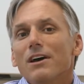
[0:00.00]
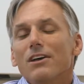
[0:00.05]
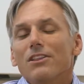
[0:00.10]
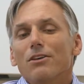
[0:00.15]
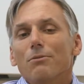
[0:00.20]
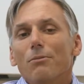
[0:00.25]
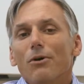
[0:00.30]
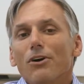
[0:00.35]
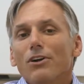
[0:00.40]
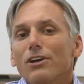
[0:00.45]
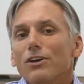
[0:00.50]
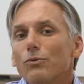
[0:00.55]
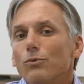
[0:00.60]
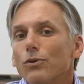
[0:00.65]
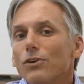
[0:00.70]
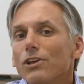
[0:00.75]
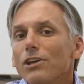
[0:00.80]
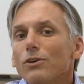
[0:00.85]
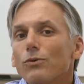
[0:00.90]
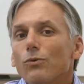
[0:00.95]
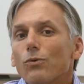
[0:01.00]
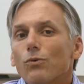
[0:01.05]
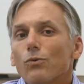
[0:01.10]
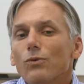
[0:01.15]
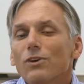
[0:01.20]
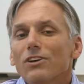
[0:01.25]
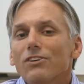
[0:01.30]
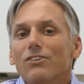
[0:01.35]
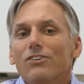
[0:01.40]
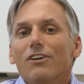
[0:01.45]
The market really
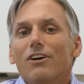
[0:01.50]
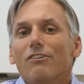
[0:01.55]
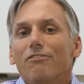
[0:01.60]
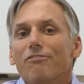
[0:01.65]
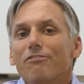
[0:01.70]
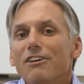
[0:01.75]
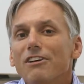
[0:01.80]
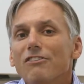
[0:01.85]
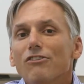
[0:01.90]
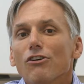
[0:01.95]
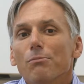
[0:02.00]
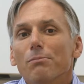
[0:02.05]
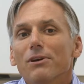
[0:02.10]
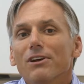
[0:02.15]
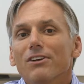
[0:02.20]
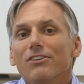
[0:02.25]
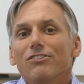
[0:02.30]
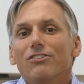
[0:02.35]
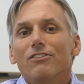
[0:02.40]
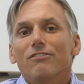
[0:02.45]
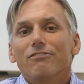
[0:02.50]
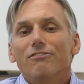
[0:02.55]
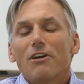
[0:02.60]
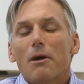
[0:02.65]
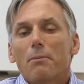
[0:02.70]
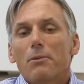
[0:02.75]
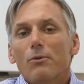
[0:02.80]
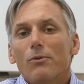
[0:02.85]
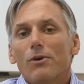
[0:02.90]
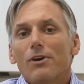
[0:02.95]
reached a fever pitch in
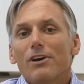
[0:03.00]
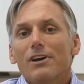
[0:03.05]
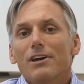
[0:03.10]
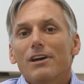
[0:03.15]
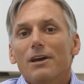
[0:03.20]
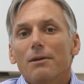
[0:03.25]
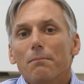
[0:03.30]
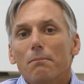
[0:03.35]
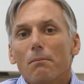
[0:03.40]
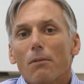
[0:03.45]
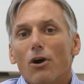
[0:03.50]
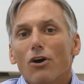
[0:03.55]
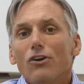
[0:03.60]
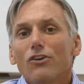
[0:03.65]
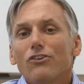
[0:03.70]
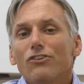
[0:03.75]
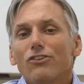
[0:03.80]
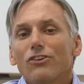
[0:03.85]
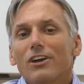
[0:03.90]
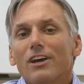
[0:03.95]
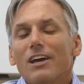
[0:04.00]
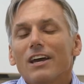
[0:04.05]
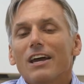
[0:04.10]
February and March.